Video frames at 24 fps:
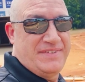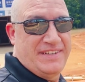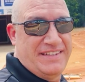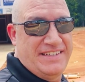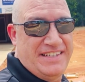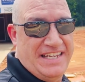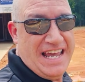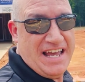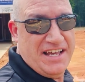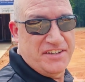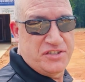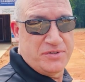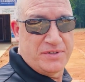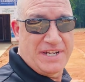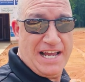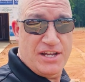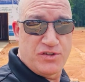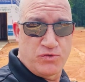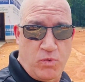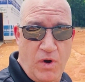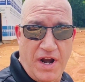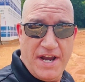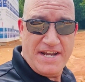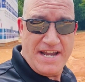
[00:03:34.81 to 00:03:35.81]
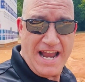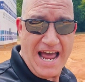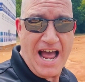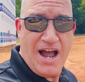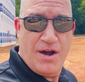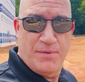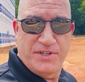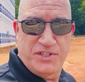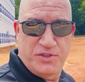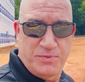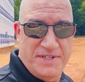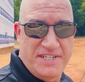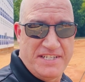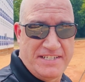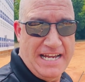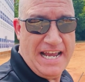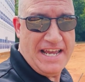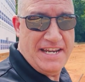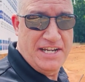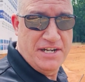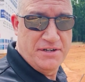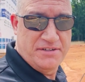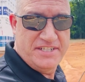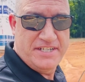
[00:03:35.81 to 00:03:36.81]
yeah, so guys, right now, as we
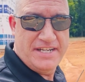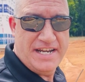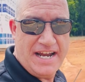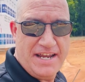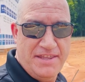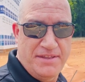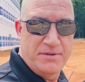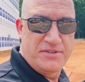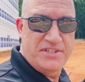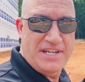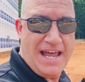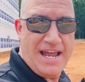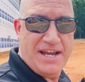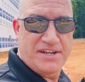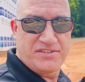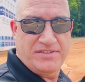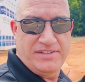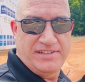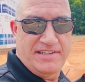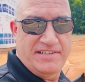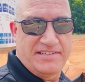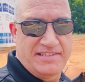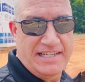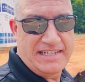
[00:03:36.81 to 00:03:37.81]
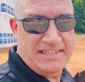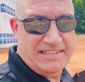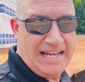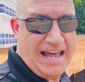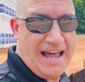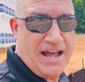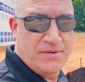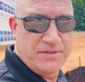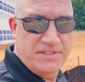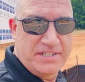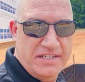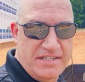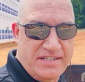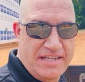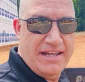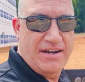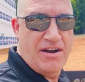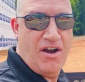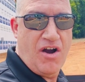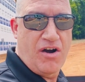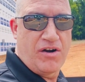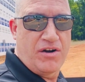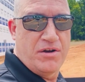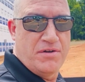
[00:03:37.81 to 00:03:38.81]
stand here today, there's actually six houses
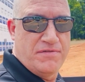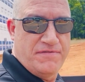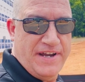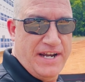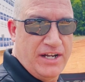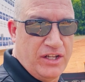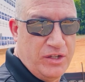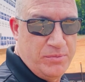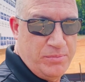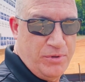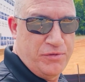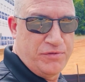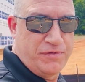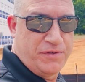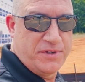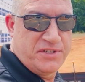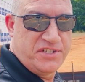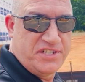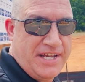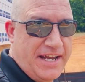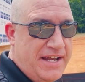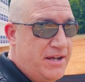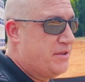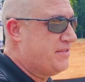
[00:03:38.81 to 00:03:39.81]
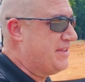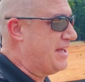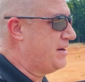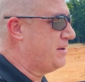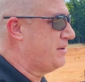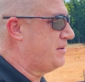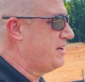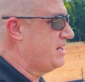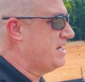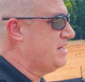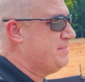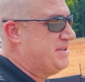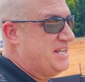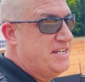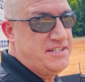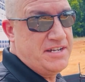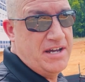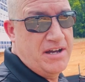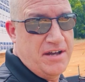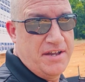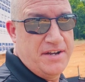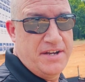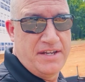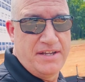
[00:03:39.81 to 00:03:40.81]
that are available for sale that are going to be
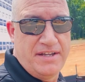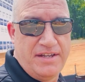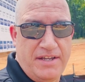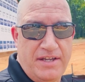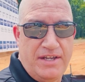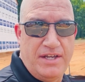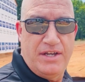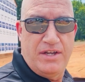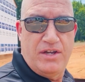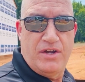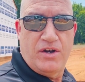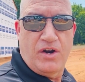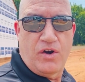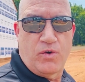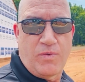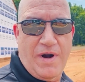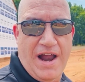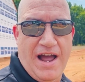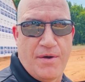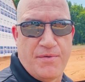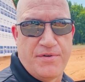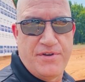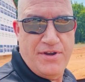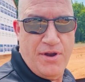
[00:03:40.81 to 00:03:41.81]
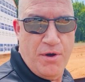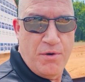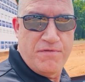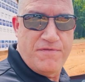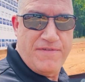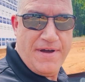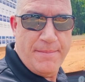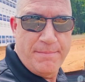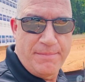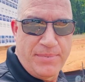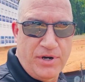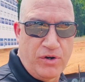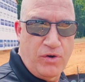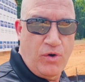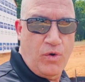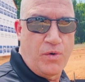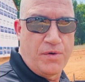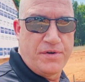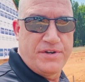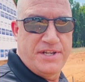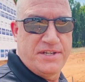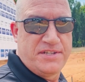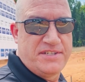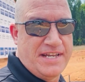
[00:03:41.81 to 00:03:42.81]
done around November
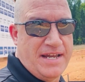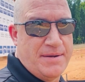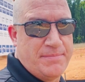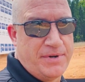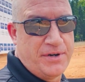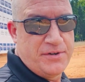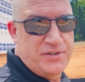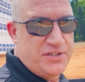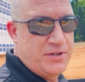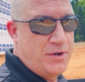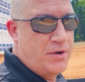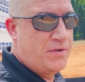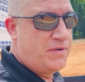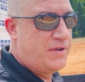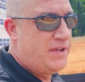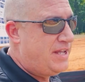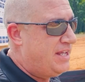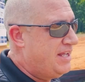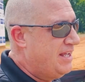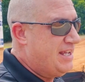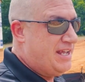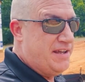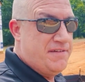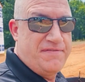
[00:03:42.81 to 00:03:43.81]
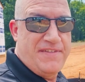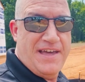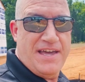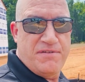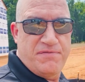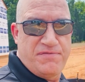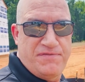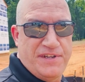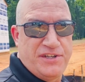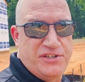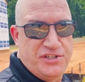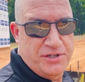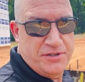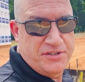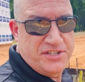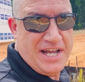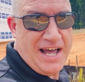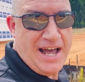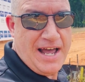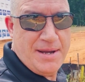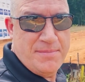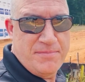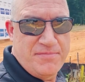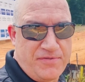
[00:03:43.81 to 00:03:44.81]
or December. So if that fits your
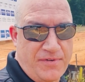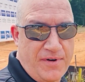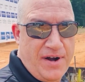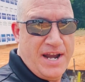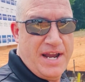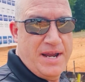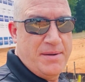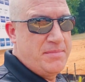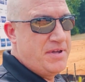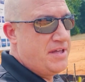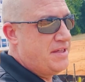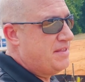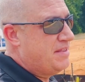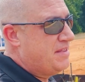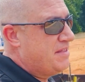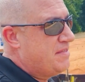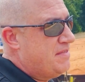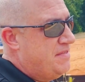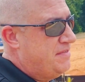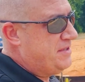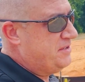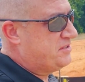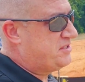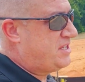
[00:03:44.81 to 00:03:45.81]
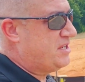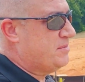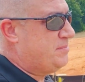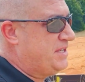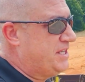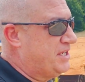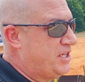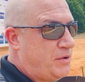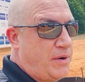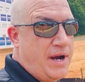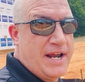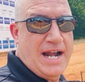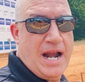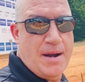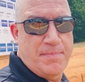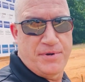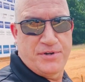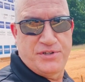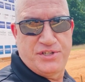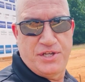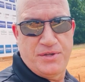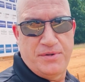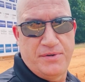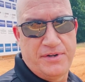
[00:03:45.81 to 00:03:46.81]
time frame, this could be a great
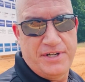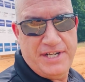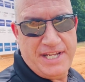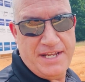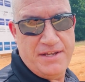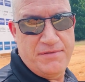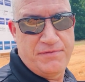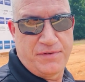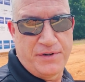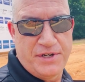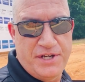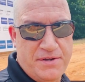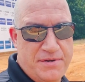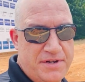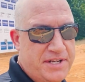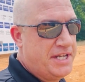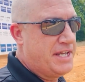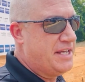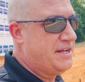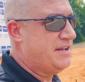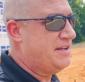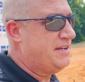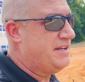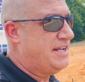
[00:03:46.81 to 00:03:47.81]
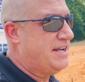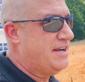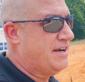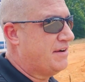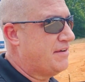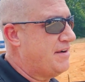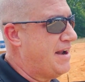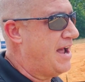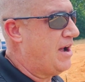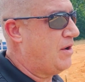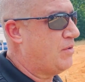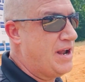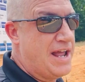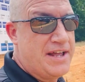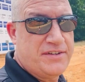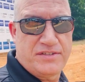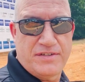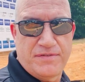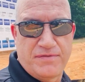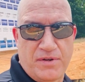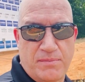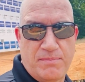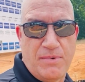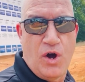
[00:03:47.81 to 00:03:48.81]
opportunity for you to get in here. Now, as
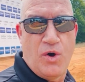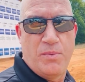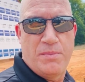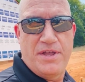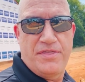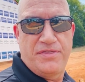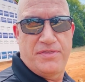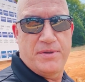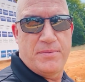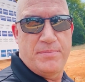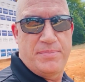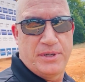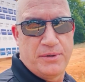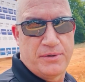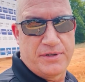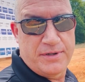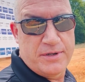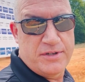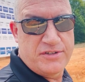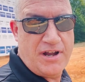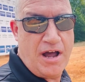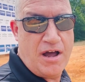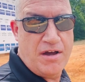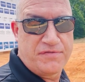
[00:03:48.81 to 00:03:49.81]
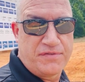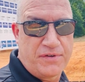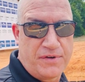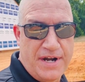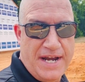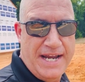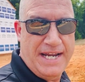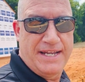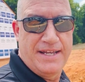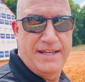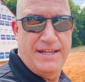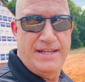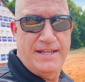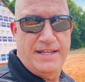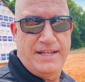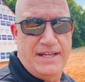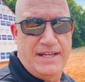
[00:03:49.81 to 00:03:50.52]
of the moment, the builder is offering